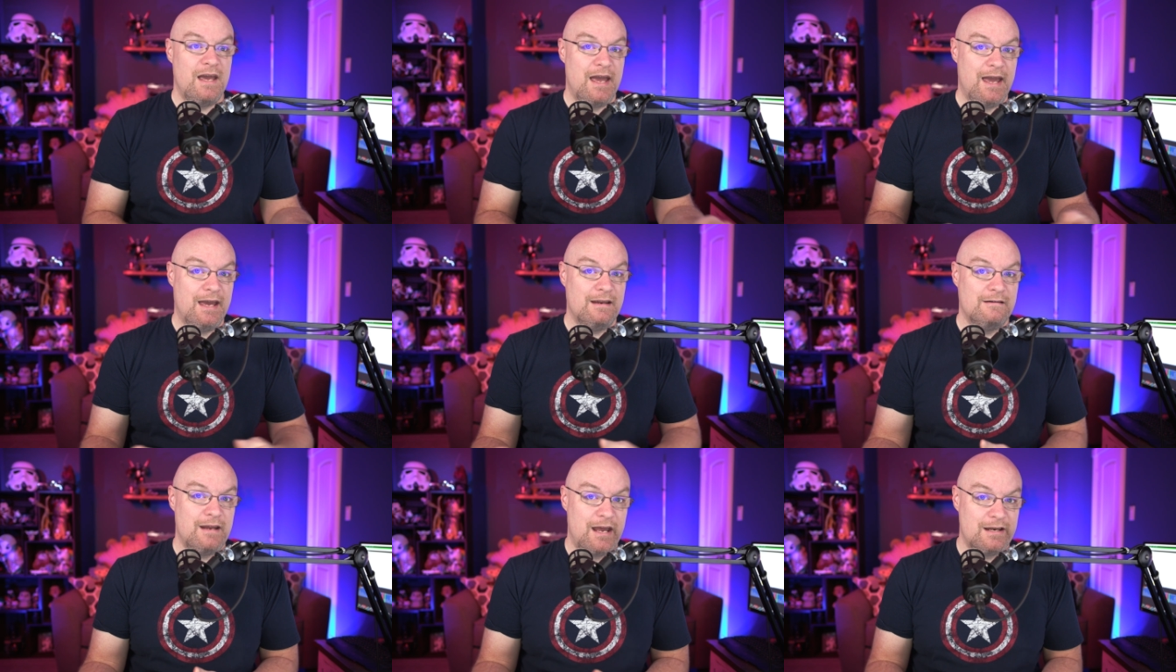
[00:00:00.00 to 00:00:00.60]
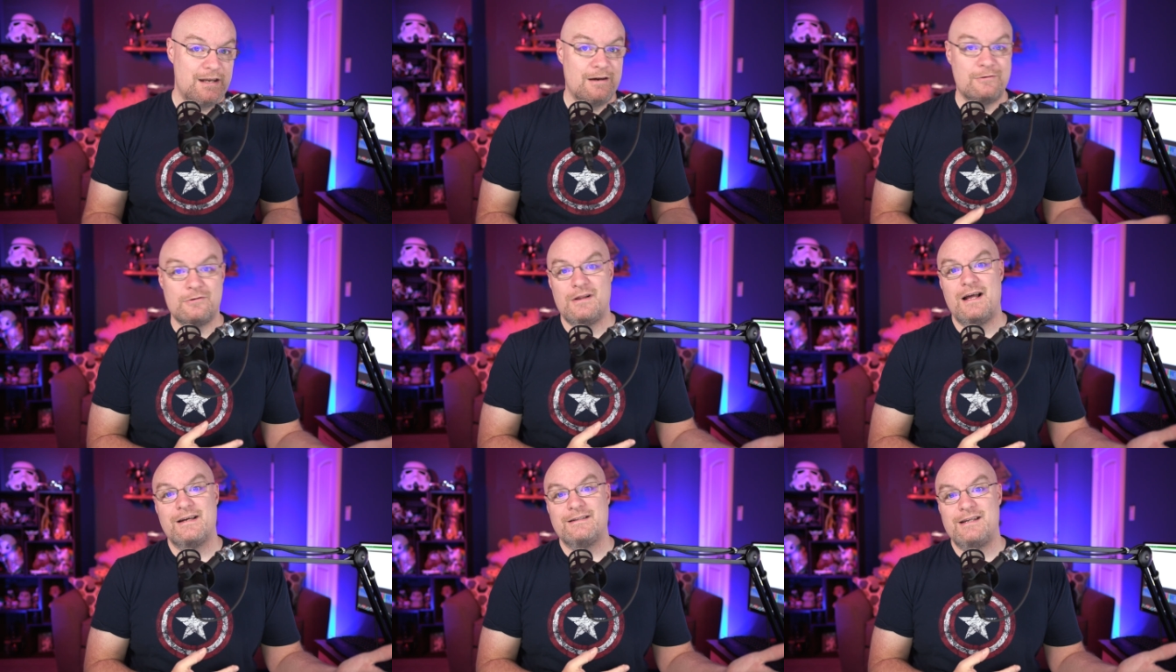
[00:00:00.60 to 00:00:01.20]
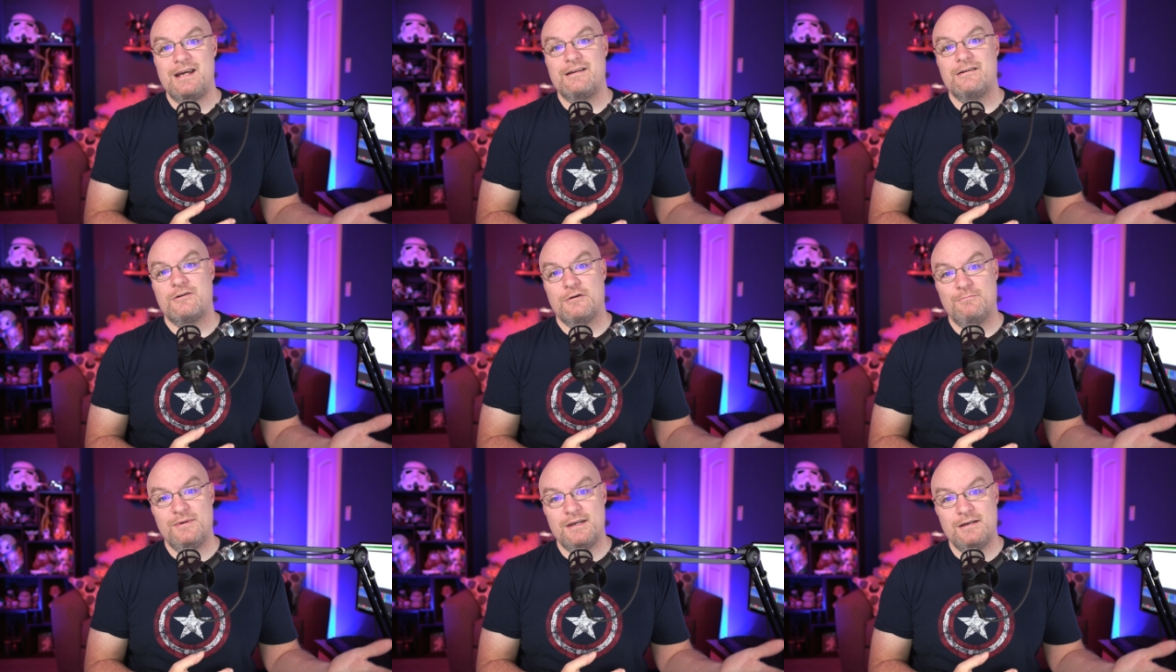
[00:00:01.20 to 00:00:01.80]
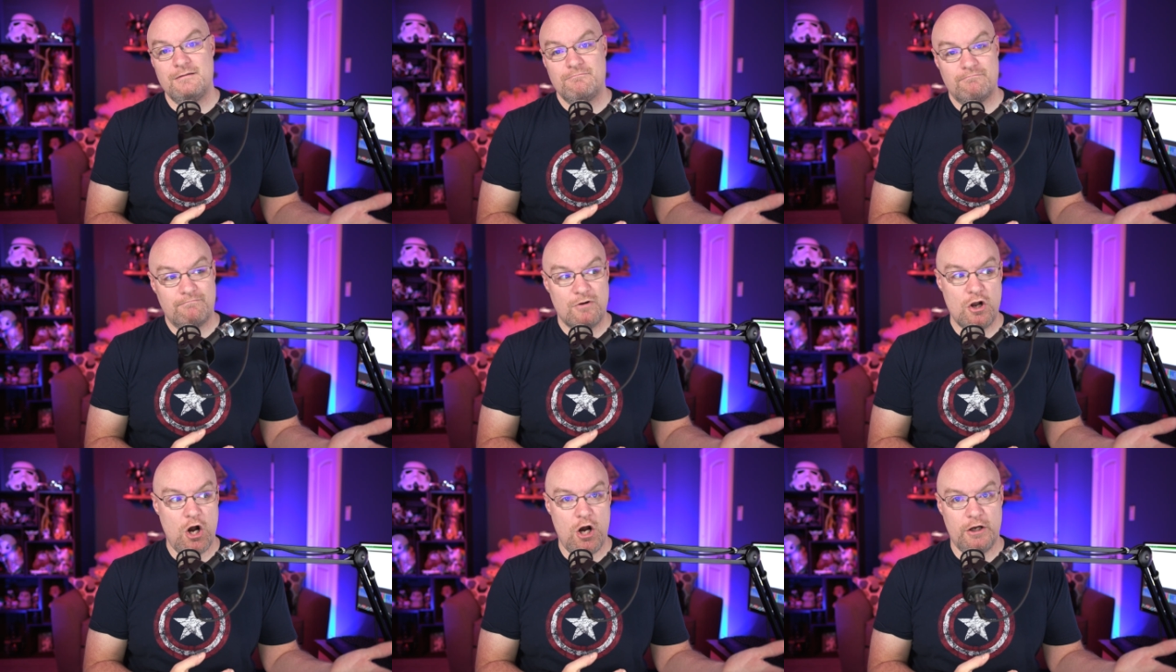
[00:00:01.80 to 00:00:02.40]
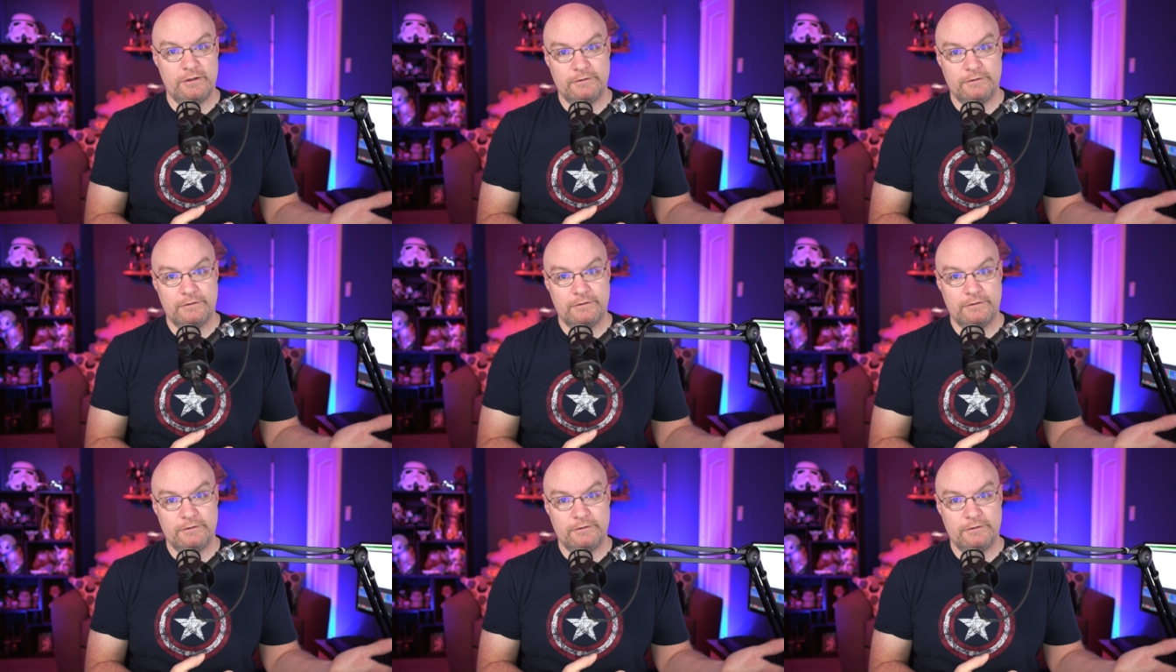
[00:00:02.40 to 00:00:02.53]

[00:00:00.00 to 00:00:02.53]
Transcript: and any underlying data could be gone.